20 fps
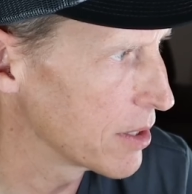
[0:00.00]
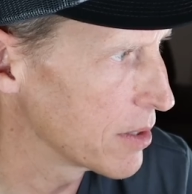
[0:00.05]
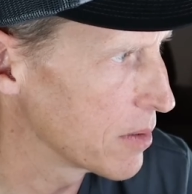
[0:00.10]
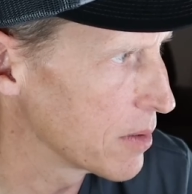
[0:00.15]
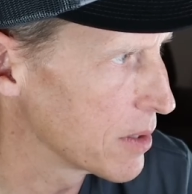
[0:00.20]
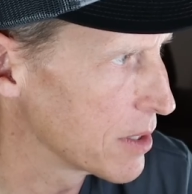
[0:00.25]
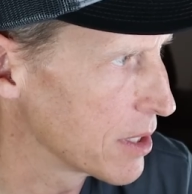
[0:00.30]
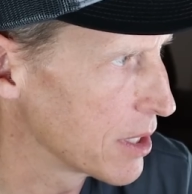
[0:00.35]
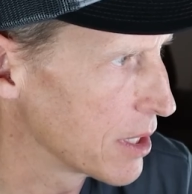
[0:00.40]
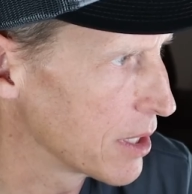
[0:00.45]
This
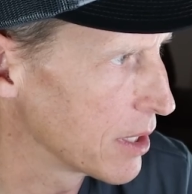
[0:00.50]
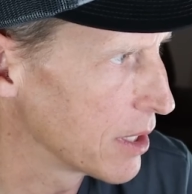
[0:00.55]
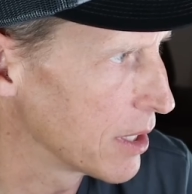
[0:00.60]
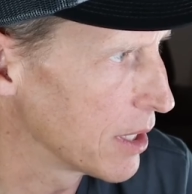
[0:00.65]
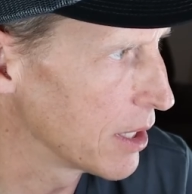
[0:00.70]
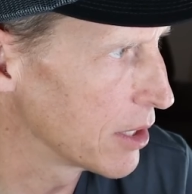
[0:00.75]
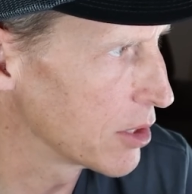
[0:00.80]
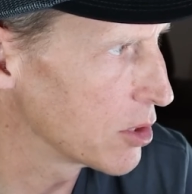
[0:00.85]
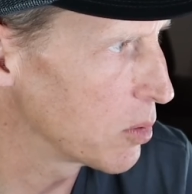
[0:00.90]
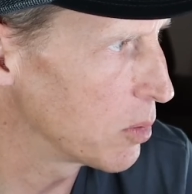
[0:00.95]
was in
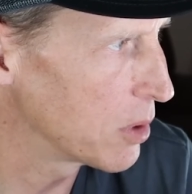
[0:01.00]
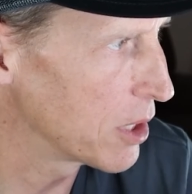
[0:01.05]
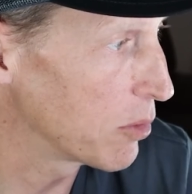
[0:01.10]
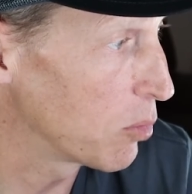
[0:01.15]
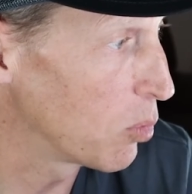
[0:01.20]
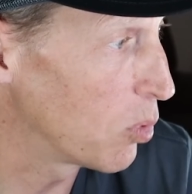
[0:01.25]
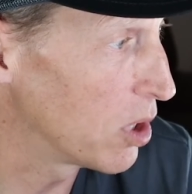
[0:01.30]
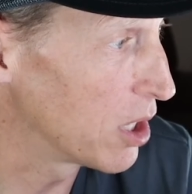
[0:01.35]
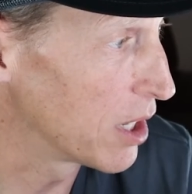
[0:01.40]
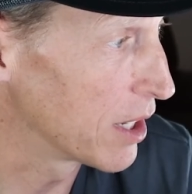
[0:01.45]
uh,
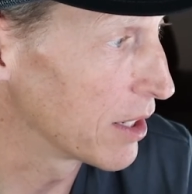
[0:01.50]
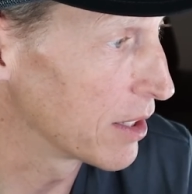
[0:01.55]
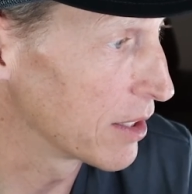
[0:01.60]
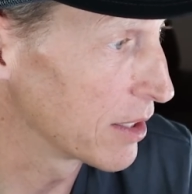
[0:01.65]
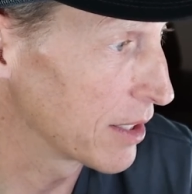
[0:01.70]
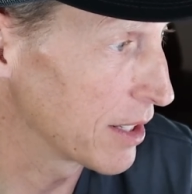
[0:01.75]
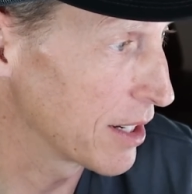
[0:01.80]
21.